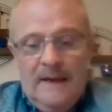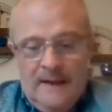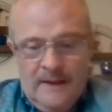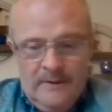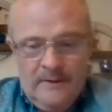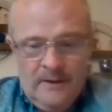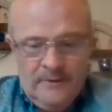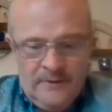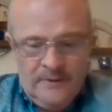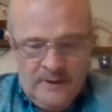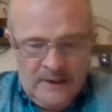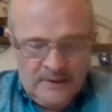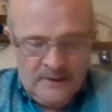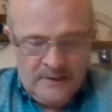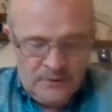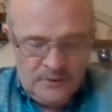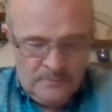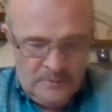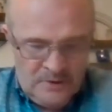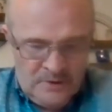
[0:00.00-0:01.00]
and on the
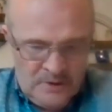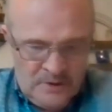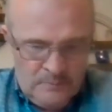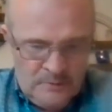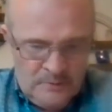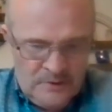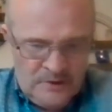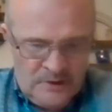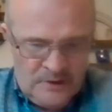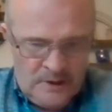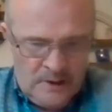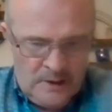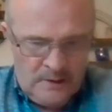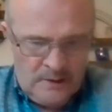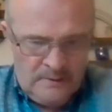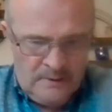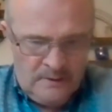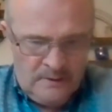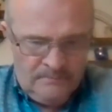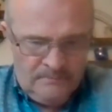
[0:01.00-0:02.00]
answering machine was a
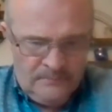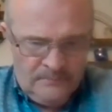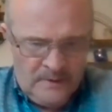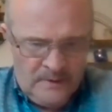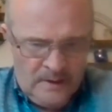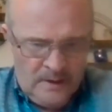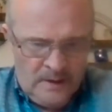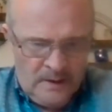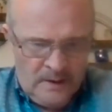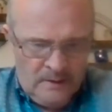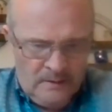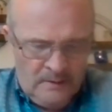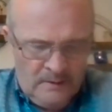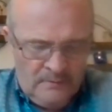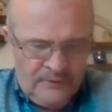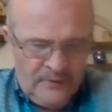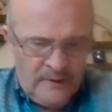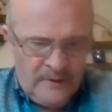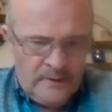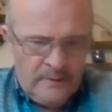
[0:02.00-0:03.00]

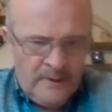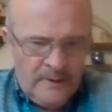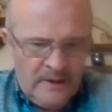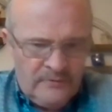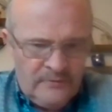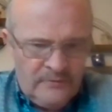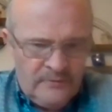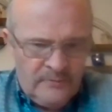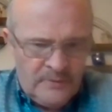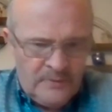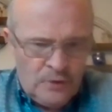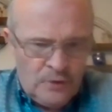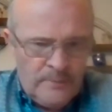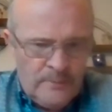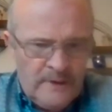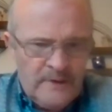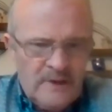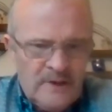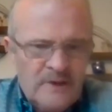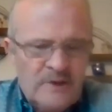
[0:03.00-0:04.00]
friend of mine from the
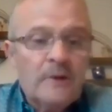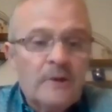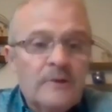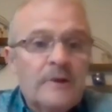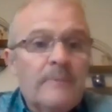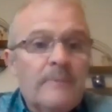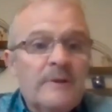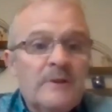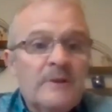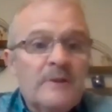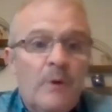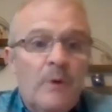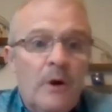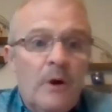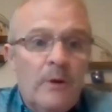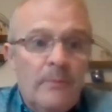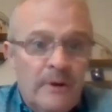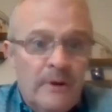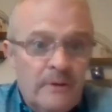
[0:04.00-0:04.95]
Showband days called Tommy Swarbrick.